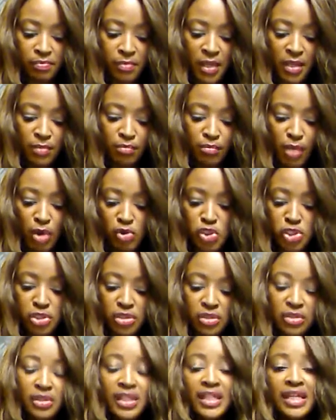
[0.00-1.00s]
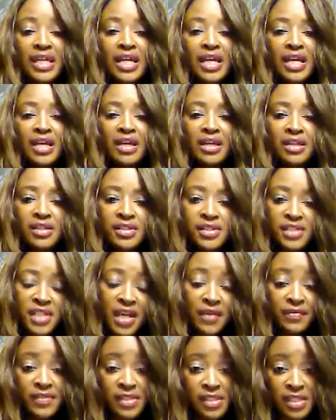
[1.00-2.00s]
emotionally
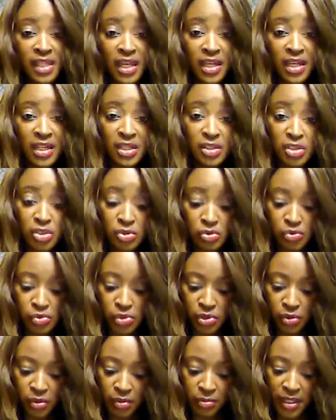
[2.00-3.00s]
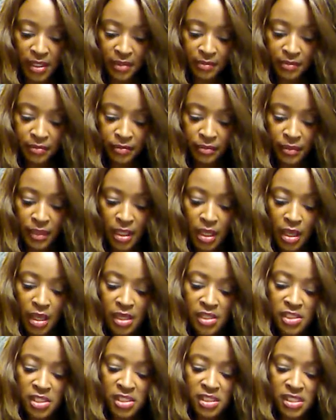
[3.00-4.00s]
devastating news on me.
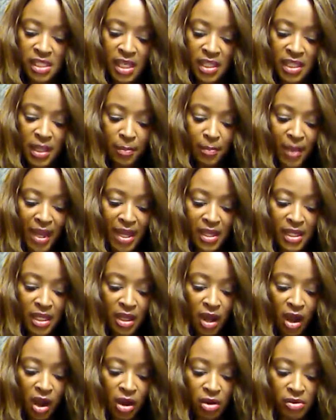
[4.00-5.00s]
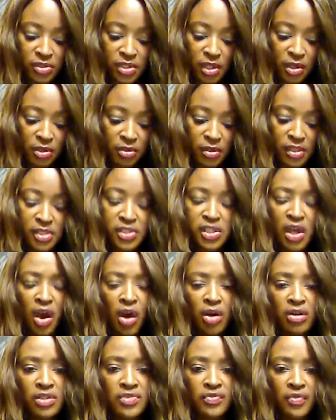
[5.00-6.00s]
She said that Manny called her and
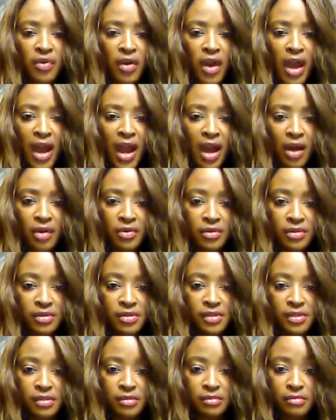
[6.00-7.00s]
talked for hours.